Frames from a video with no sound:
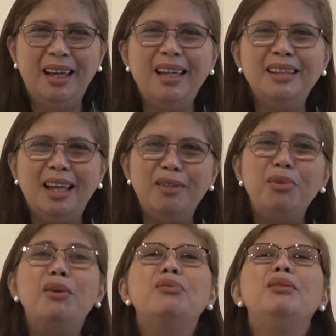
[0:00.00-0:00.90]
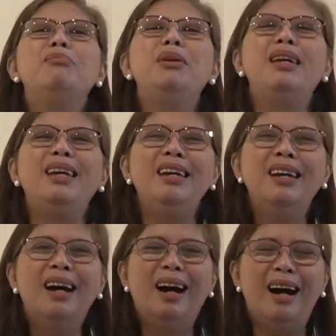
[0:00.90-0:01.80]
And then we would
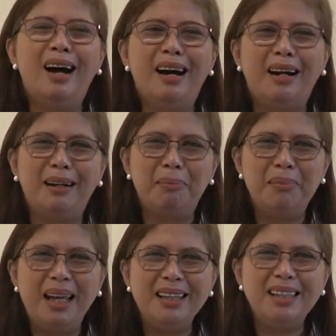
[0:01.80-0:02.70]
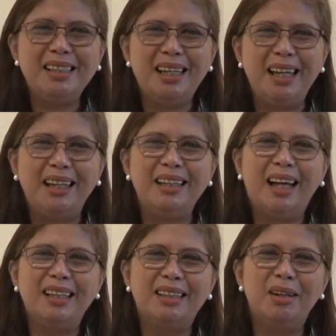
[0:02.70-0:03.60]
be replenishing
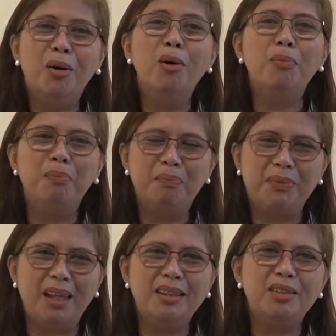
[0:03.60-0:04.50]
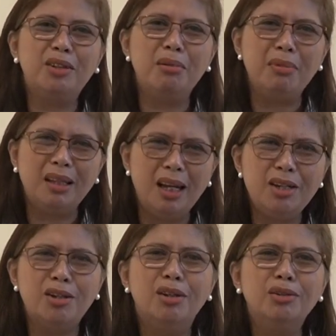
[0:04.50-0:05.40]
that hope and
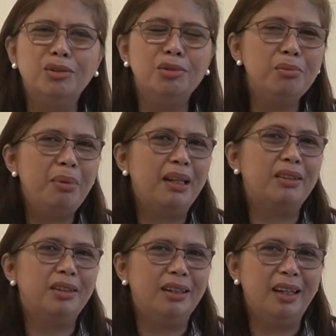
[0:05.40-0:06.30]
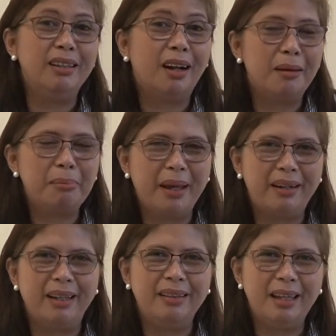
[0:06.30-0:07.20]
determination to do better in our
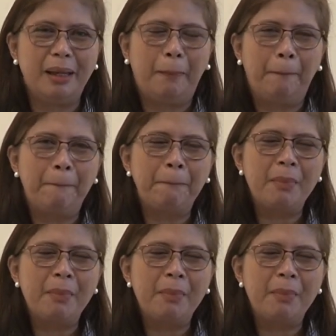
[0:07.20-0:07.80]
parenting.